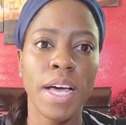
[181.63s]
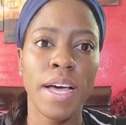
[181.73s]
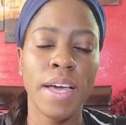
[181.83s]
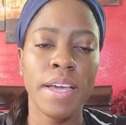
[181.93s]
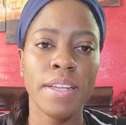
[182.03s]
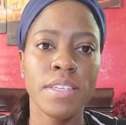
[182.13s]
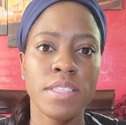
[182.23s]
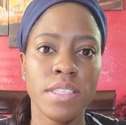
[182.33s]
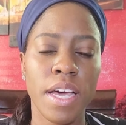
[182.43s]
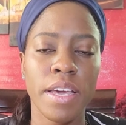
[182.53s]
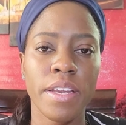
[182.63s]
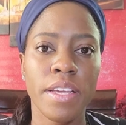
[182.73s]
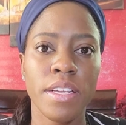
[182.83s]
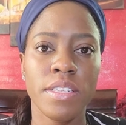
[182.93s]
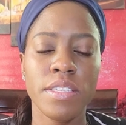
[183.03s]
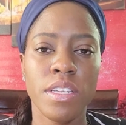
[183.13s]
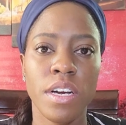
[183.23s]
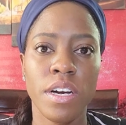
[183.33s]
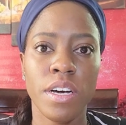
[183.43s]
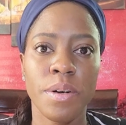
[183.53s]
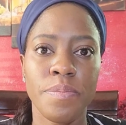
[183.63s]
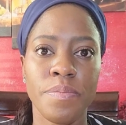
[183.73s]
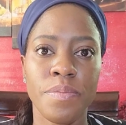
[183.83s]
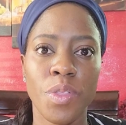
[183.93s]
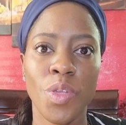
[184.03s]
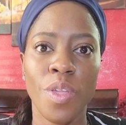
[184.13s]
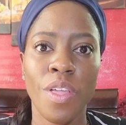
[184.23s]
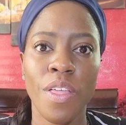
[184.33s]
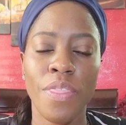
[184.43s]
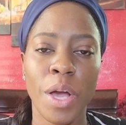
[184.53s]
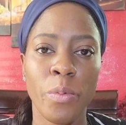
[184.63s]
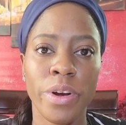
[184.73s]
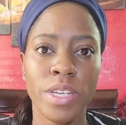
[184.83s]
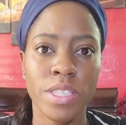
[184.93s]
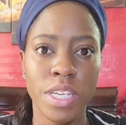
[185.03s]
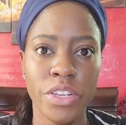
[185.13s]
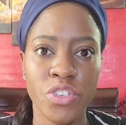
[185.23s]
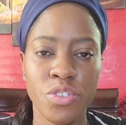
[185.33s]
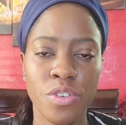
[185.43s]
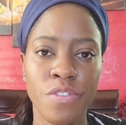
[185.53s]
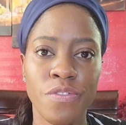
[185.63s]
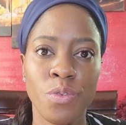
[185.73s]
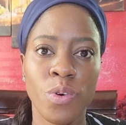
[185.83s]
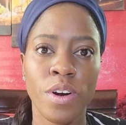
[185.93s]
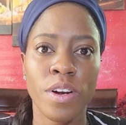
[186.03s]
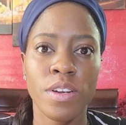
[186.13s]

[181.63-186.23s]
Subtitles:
I decided that were essential for